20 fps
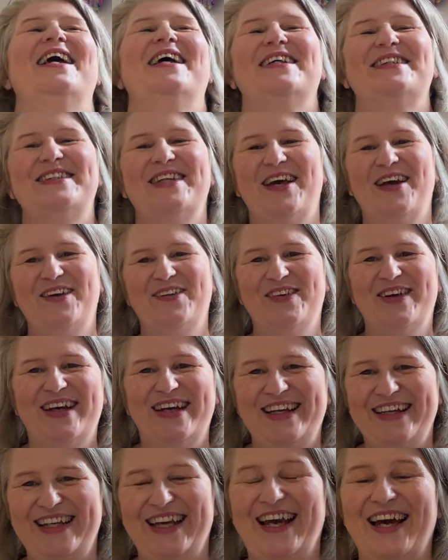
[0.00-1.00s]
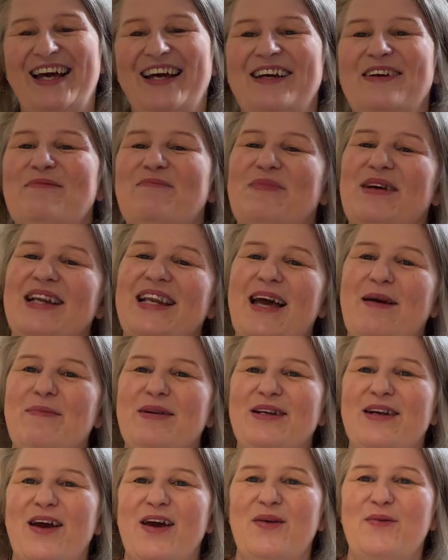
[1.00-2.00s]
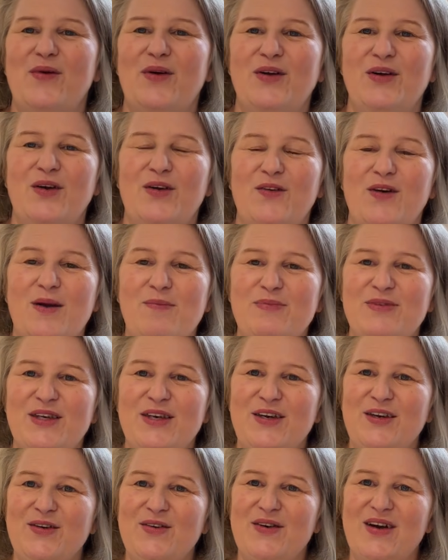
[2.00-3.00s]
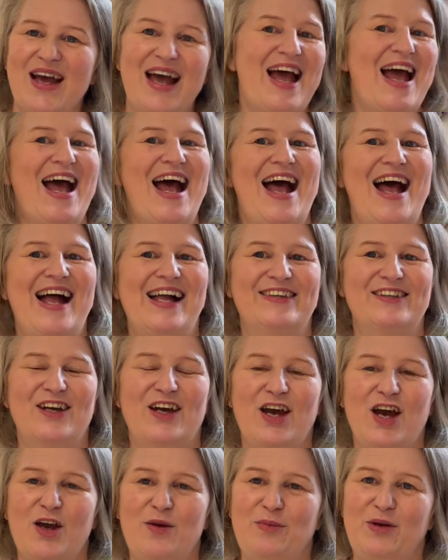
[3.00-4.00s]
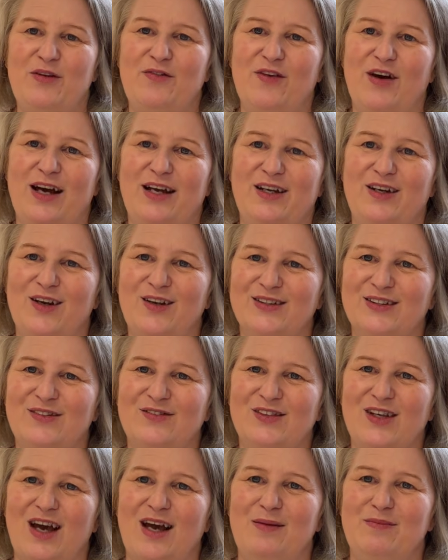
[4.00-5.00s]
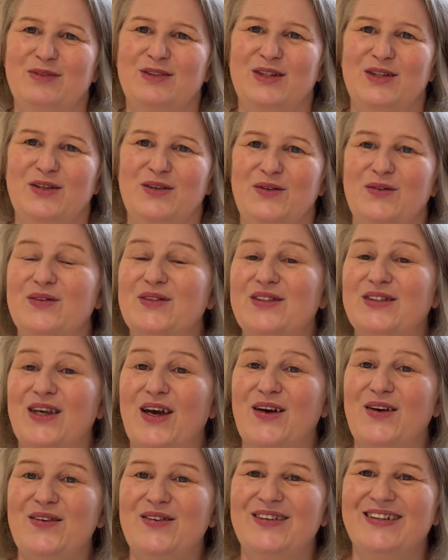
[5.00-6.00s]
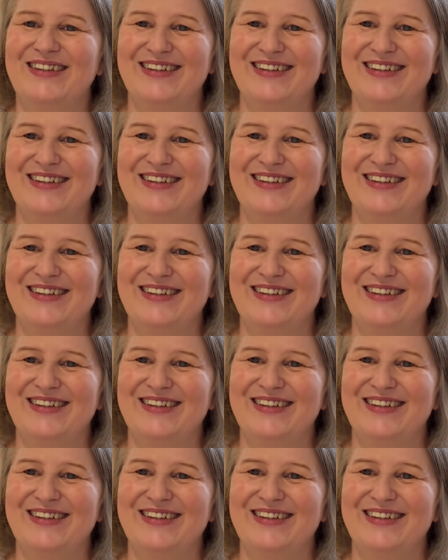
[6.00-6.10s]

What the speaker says: So yeah, but let me know what you're up to, and I hope you find lots of time to sew.